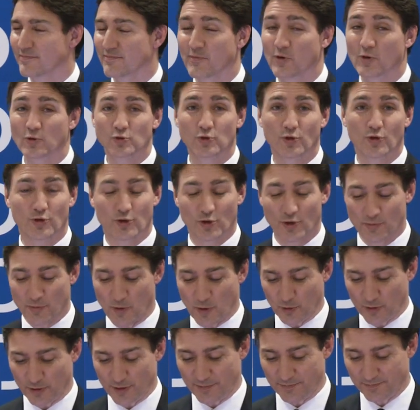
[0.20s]
Bonjour tout le
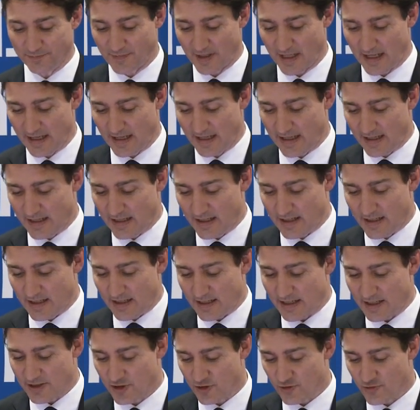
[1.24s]
monde.
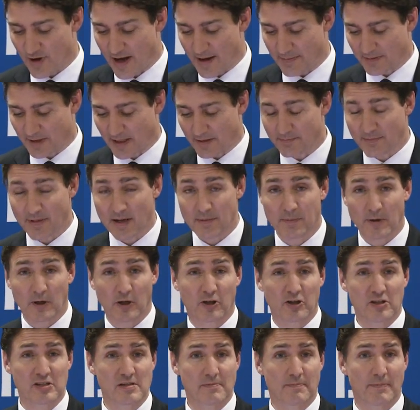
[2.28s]
I just wrapped up my
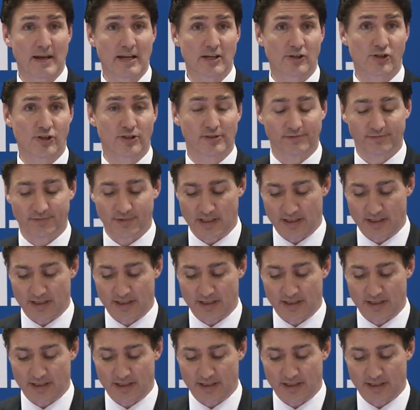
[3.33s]
participation